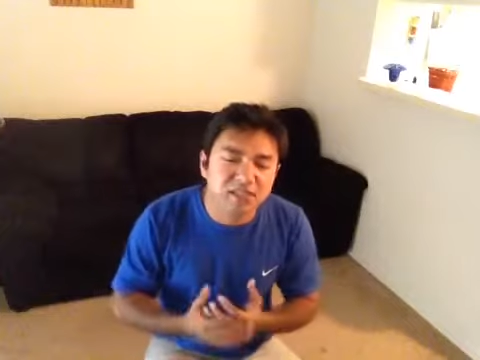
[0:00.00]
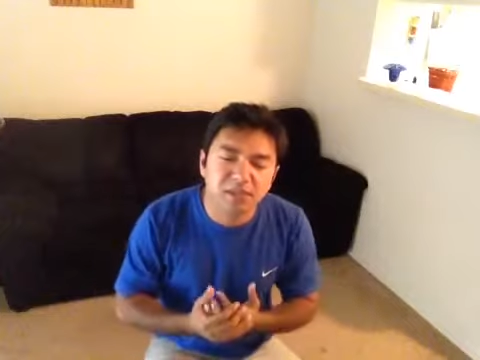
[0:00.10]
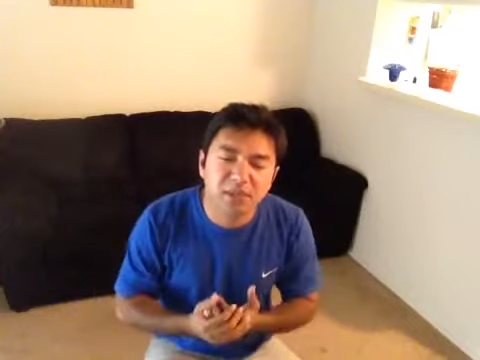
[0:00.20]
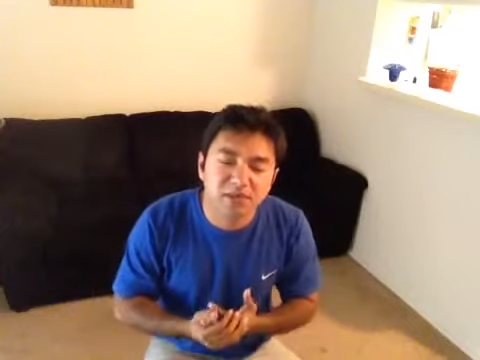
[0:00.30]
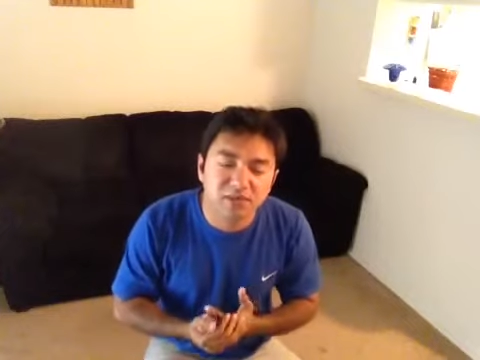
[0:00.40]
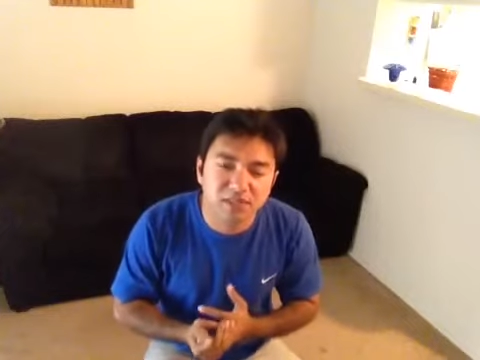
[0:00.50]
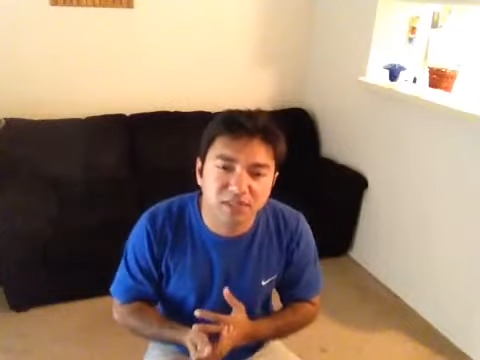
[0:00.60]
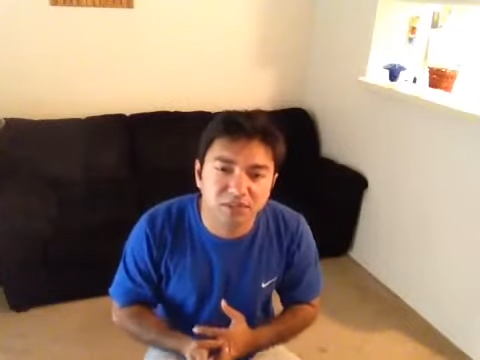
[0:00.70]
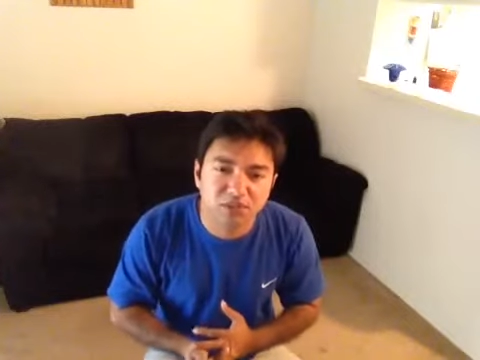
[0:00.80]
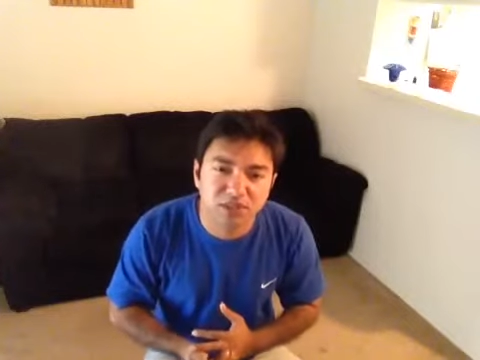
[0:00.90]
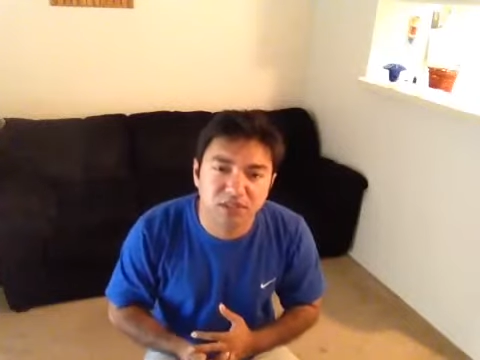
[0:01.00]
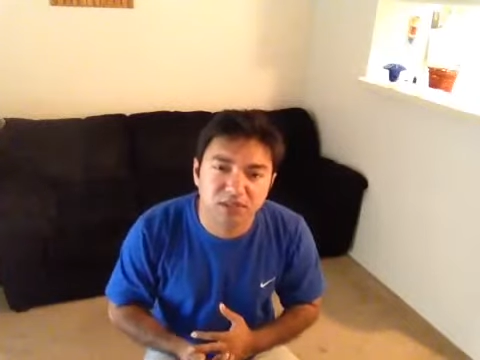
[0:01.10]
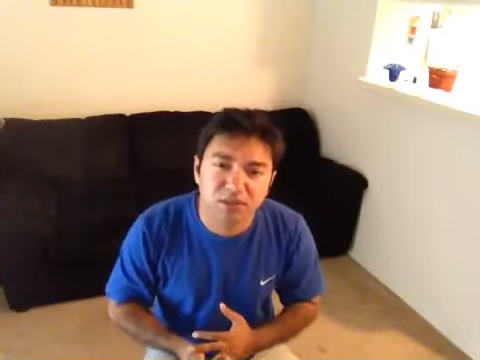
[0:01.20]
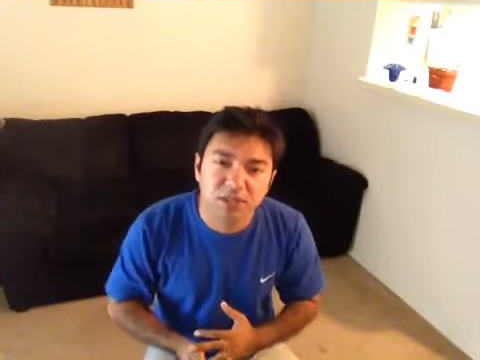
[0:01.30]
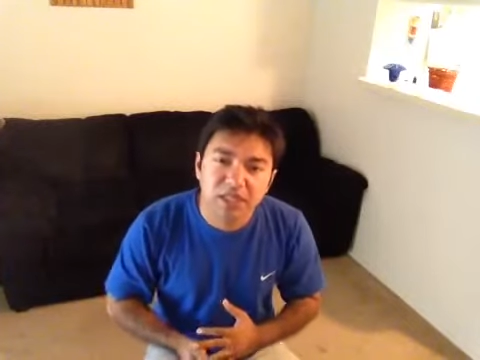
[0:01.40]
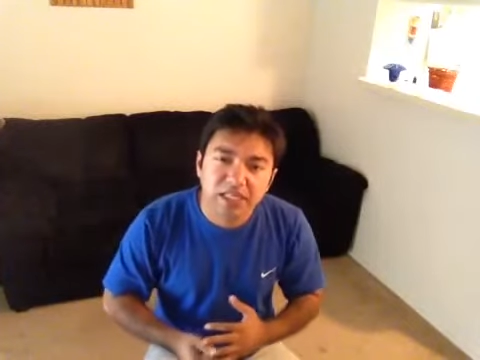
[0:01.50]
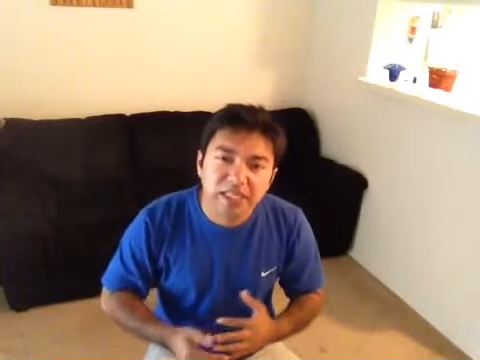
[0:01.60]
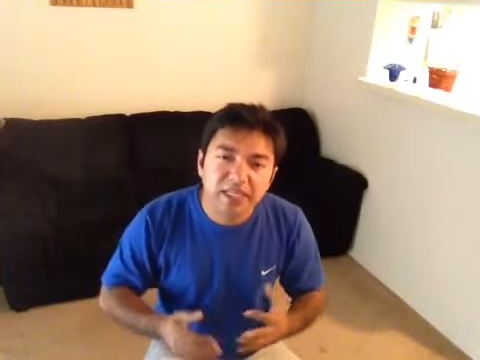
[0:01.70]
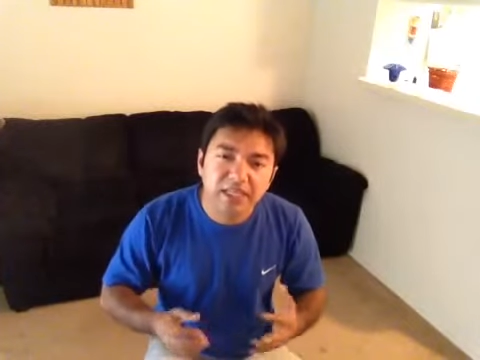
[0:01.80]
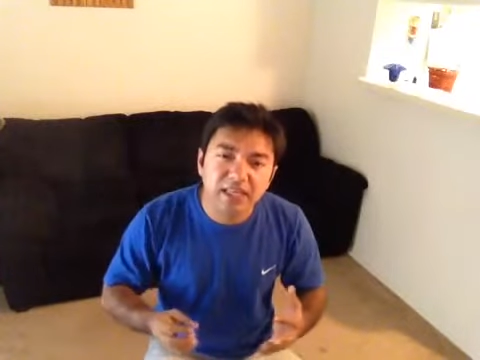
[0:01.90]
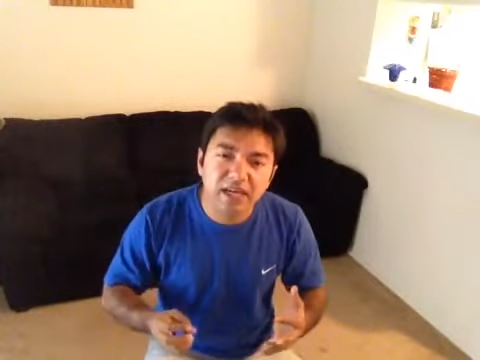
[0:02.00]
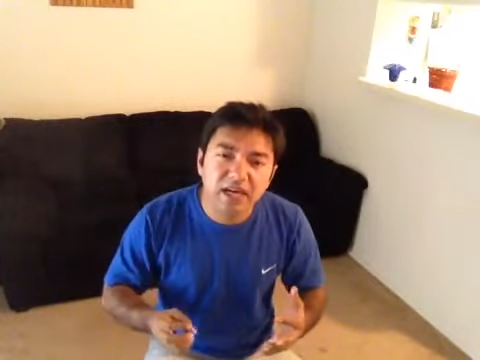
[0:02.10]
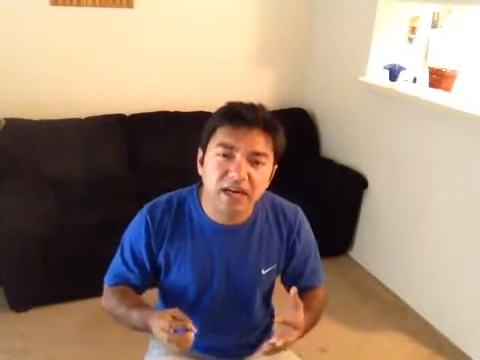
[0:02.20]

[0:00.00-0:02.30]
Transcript: about the situation, you know. Think